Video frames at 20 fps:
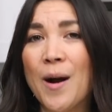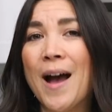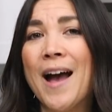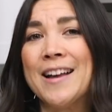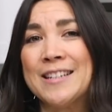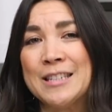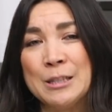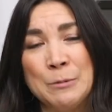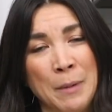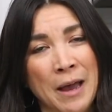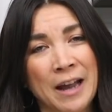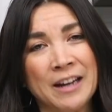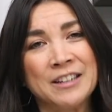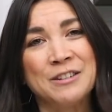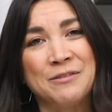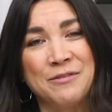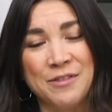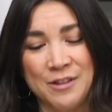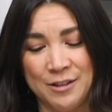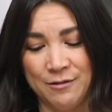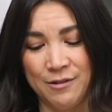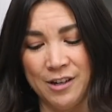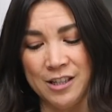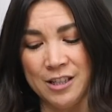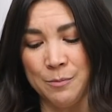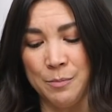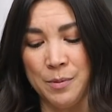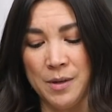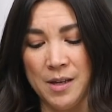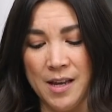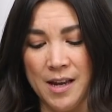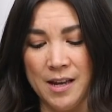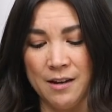aspect of this recipe,